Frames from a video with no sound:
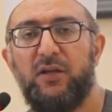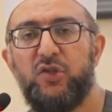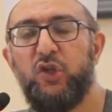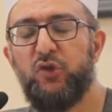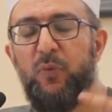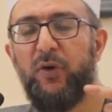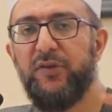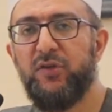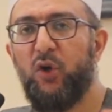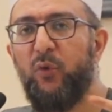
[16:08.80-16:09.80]
She spoke
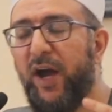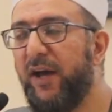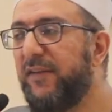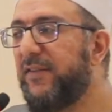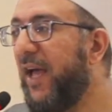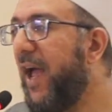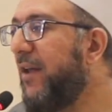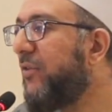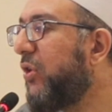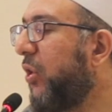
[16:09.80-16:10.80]
and says, "O ants, enter